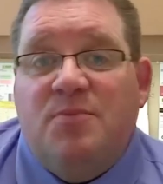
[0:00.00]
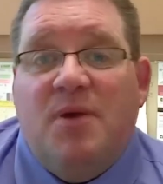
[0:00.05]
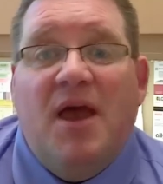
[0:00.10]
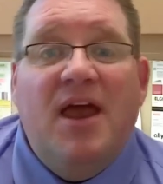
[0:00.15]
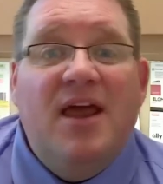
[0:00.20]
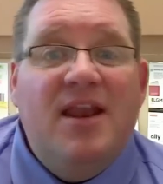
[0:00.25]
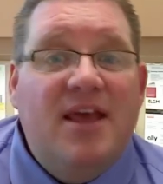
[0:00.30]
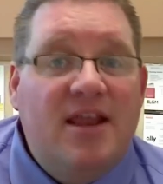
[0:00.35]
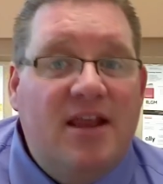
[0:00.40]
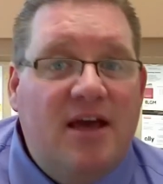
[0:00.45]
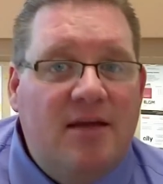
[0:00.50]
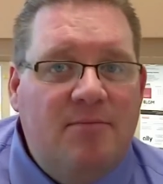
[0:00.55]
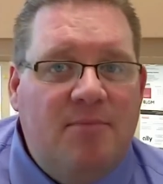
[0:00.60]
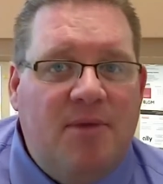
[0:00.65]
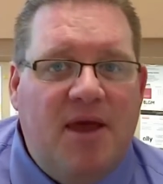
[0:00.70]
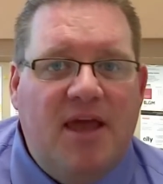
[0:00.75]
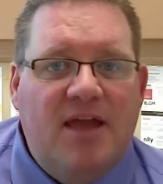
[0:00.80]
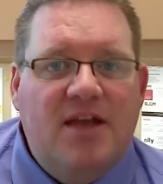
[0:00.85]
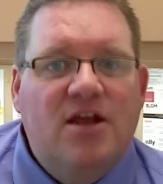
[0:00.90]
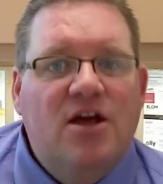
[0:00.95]
paid and
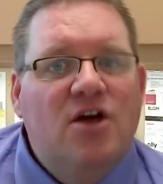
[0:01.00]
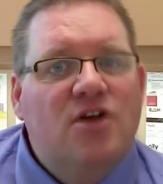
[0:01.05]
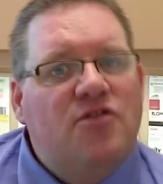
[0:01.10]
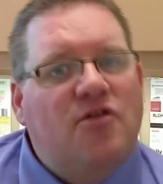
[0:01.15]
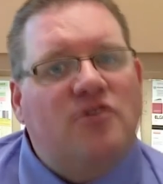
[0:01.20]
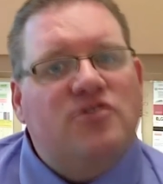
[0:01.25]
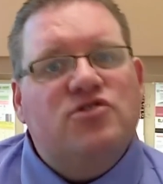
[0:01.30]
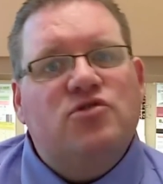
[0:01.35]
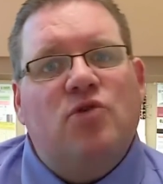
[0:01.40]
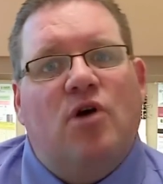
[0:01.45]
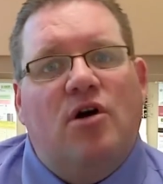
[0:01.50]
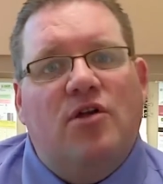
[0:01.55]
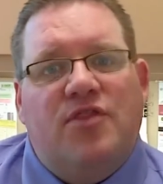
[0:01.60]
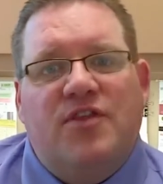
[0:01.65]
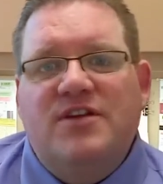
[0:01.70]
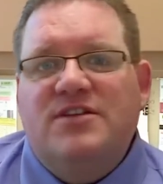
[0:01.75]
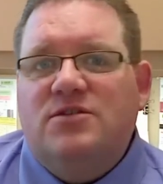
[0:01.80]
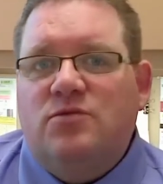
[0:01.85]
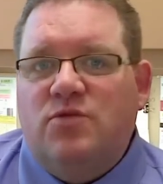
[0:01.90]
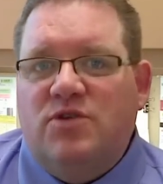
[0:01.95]
unpaid, those are all
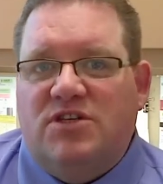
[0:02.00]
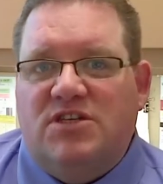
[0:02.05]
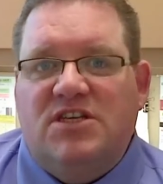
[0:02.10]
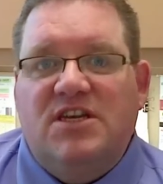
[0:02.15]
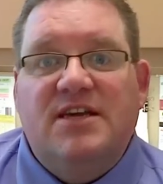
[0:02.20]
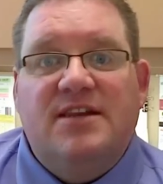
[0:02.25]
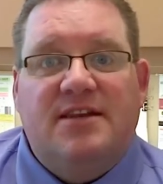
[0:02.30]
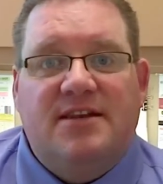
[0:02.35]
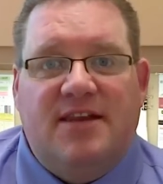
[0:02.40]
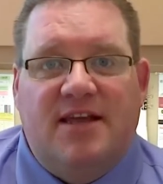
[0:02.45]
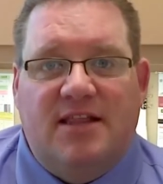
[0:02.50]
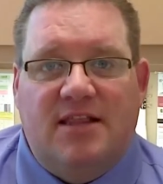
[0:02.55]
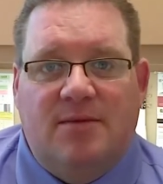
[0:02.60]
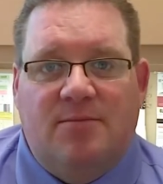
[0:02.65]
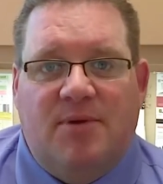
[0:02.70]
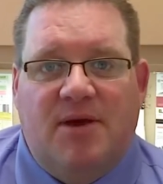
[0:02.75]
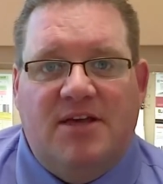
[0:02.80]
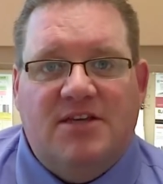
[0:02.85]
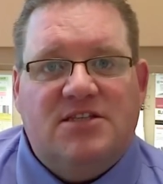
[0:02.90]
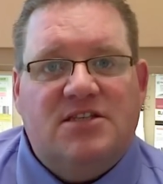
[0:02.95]
things that we see on a daily
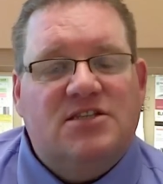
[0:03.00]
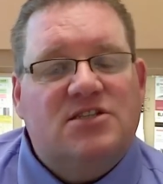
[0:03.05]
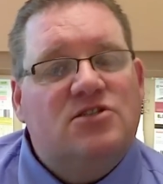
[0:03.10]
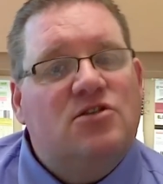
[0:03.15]
basis,